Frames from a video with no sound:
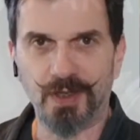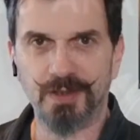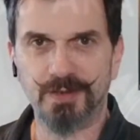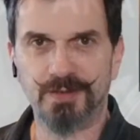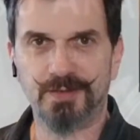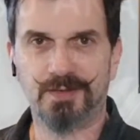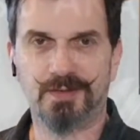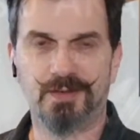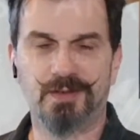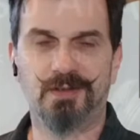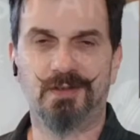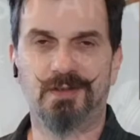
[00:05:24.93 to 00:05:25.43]

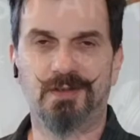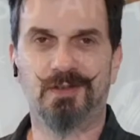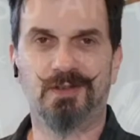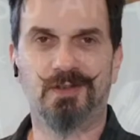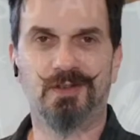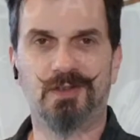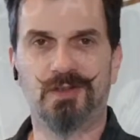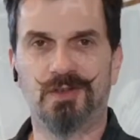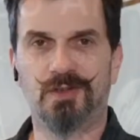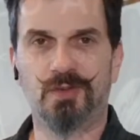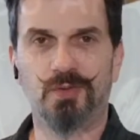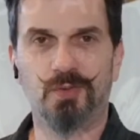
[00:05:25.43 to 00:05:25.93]
One
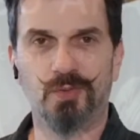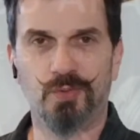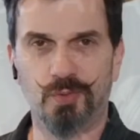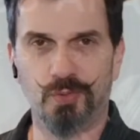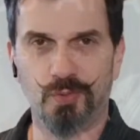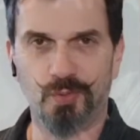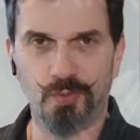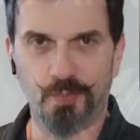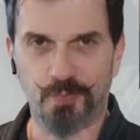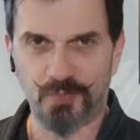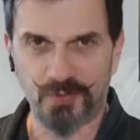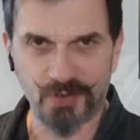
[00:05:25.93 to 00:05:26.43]
little
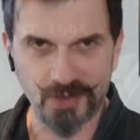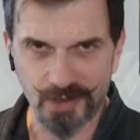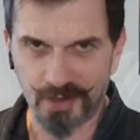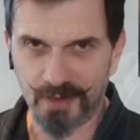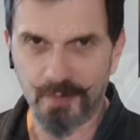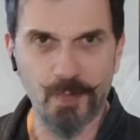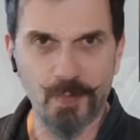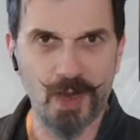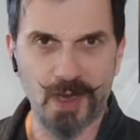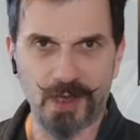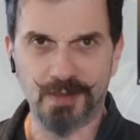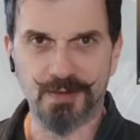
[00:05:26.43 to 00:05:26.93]

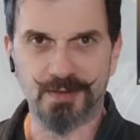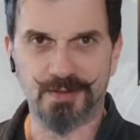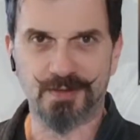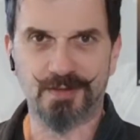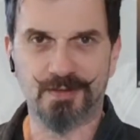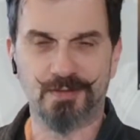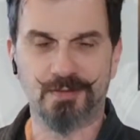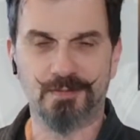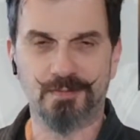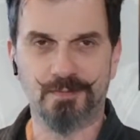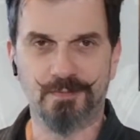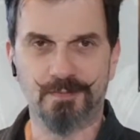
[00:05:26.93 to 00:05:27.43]
important
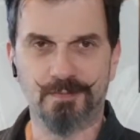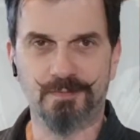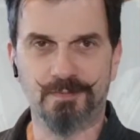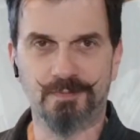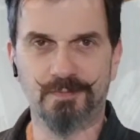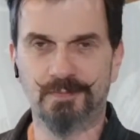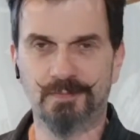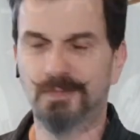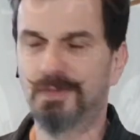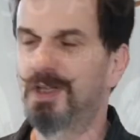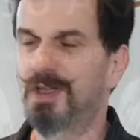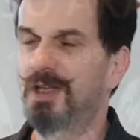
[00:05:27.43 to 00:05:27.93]
tip:
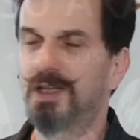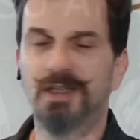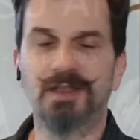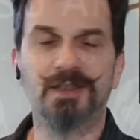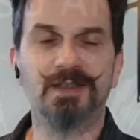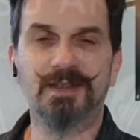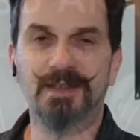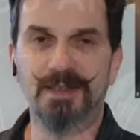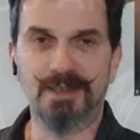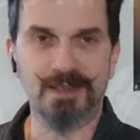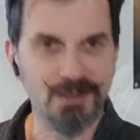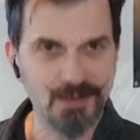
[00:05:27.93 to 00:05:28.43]
never
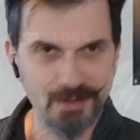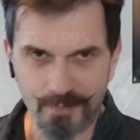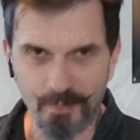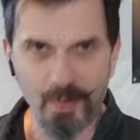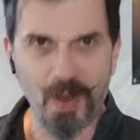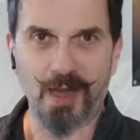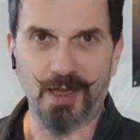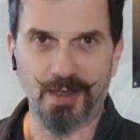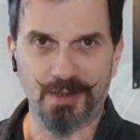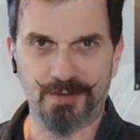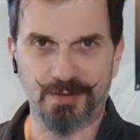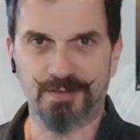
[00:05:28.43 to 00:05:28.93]

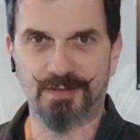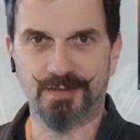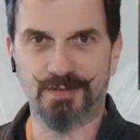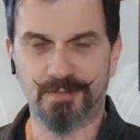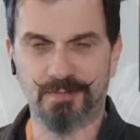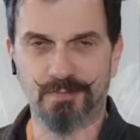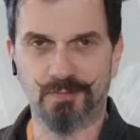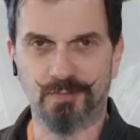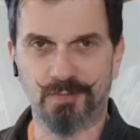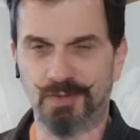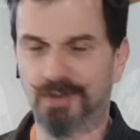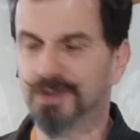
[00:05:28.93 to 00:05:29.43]
practice
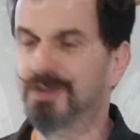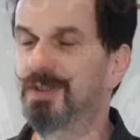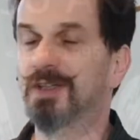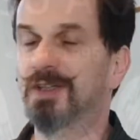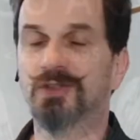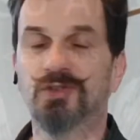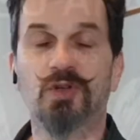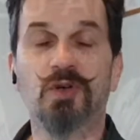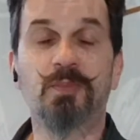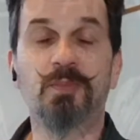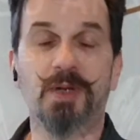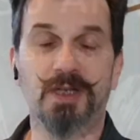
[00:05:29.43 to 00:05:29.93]
with a
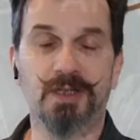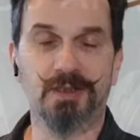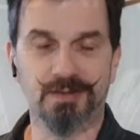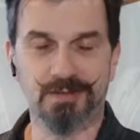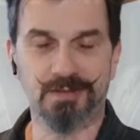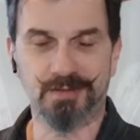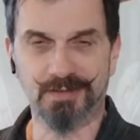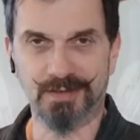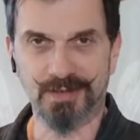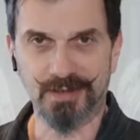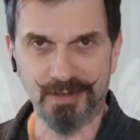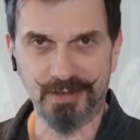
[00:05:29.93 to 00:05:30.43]
sharp
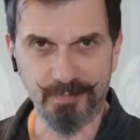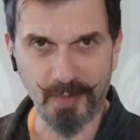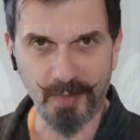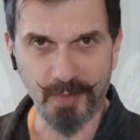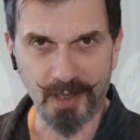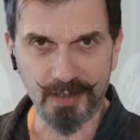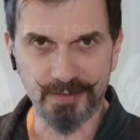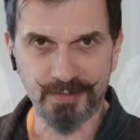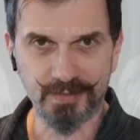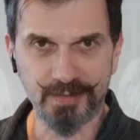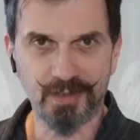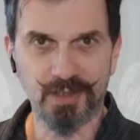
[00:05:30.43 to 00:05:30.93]
blade.
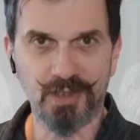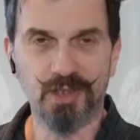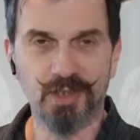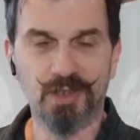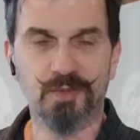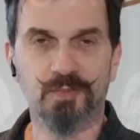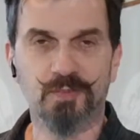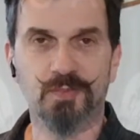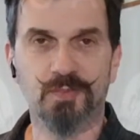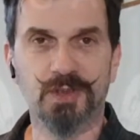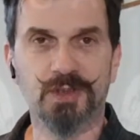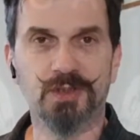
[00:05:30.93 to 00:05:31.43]

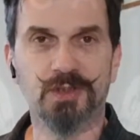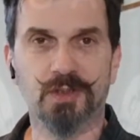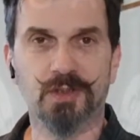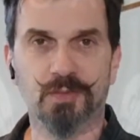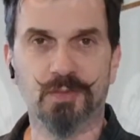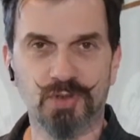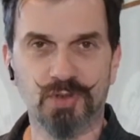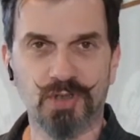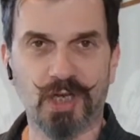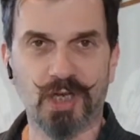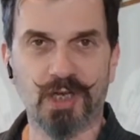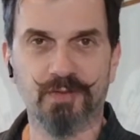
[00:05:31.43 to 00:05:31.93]
Never.
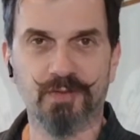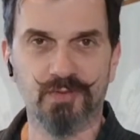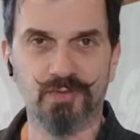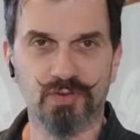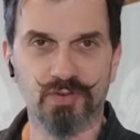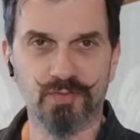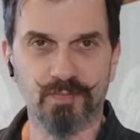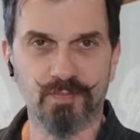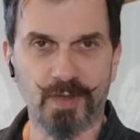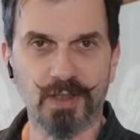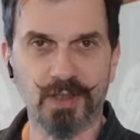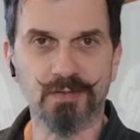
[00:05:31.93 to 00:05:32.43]
I
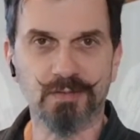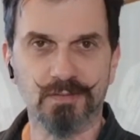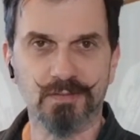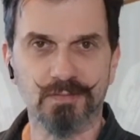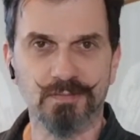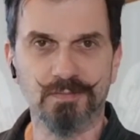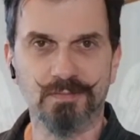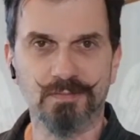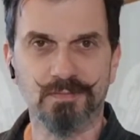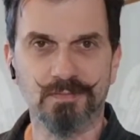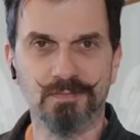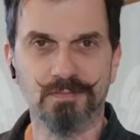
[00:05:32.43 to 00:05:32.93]

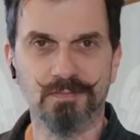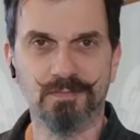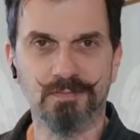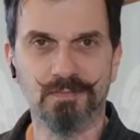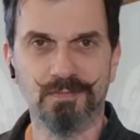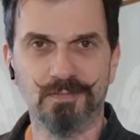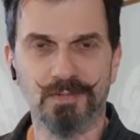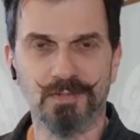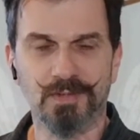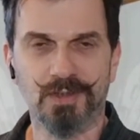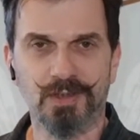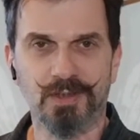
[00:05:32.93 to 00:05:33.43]
Repeat,
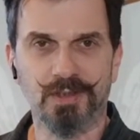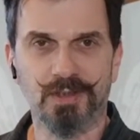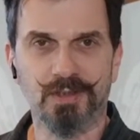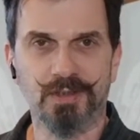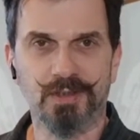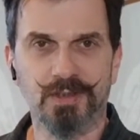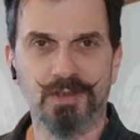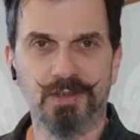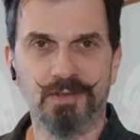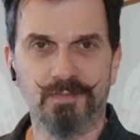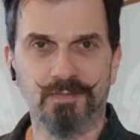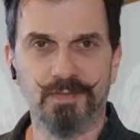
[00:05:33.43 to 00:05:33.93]
never
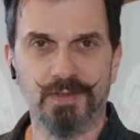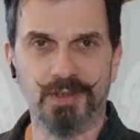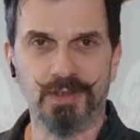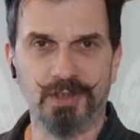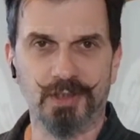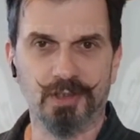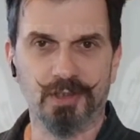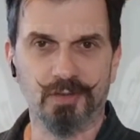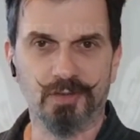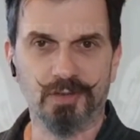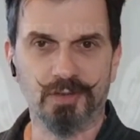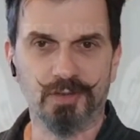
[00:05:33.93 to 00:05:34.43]
ever
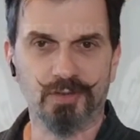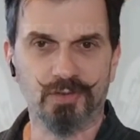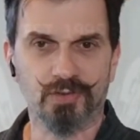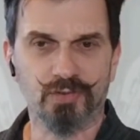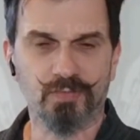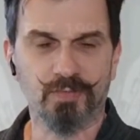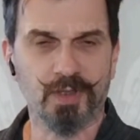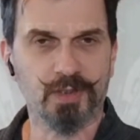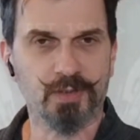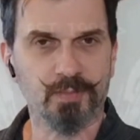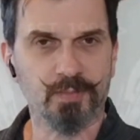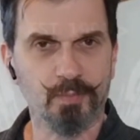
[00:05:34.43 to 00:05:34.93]

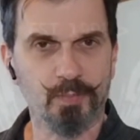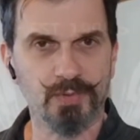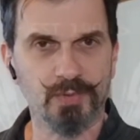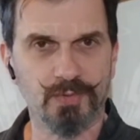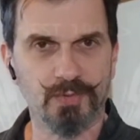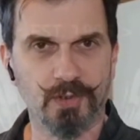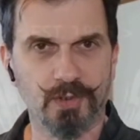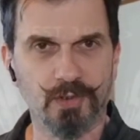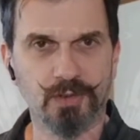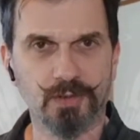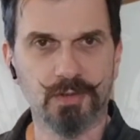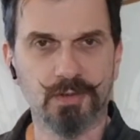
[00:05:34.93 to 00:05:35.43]

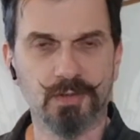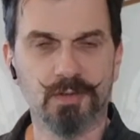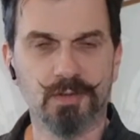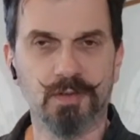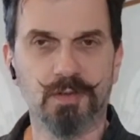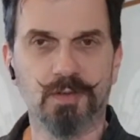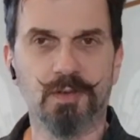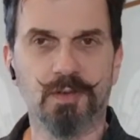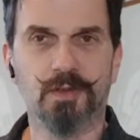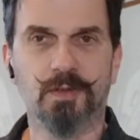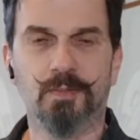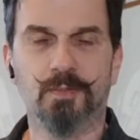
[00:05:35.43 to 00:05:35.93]
train with a
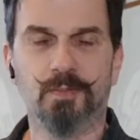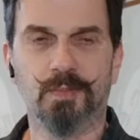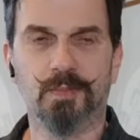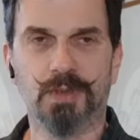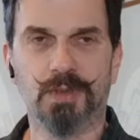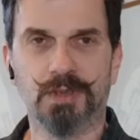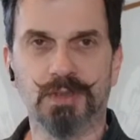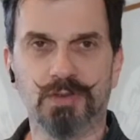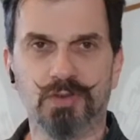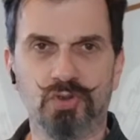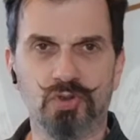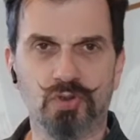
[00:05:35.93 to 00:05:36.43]
sharp
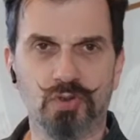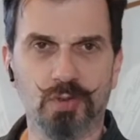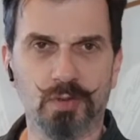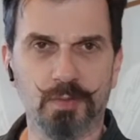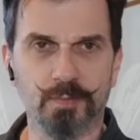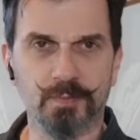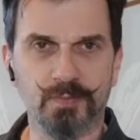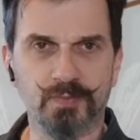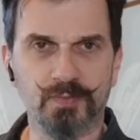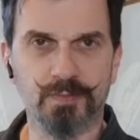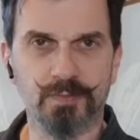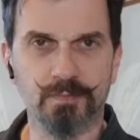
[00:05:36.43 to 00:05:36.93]
blade. When you
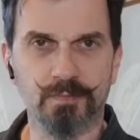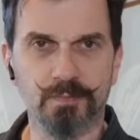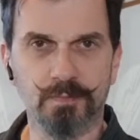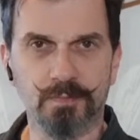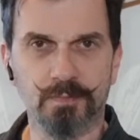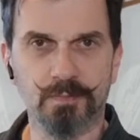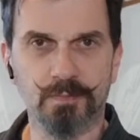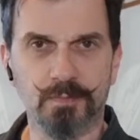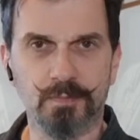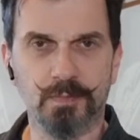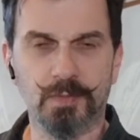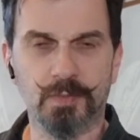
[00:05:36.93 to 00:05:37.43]
get
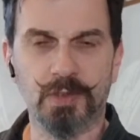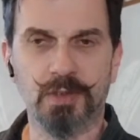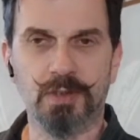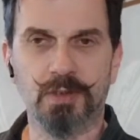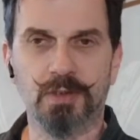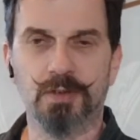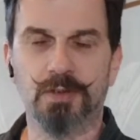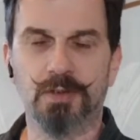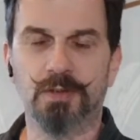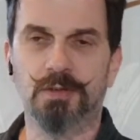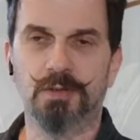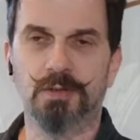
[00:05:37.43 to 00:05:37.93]
a
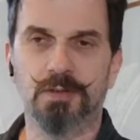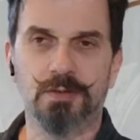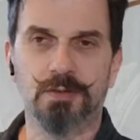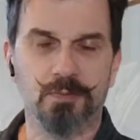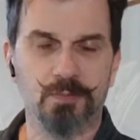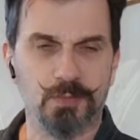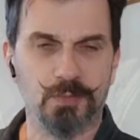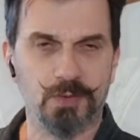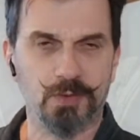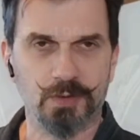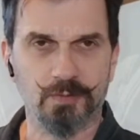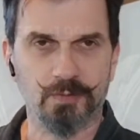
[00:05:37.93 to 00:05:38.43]
sword,
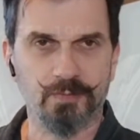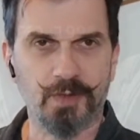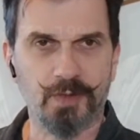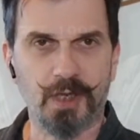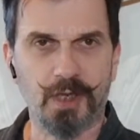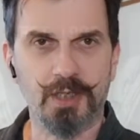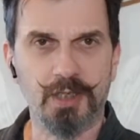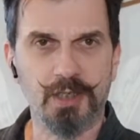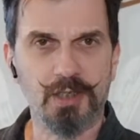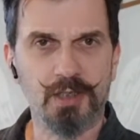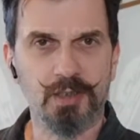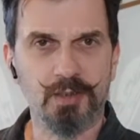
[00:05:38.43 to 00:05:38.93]
make it
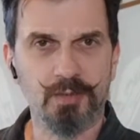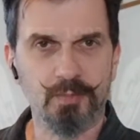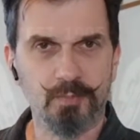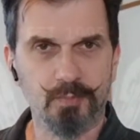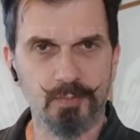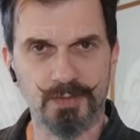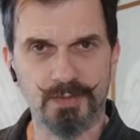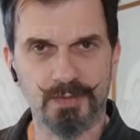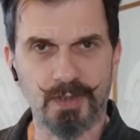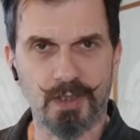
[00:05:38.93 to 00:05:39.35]
dull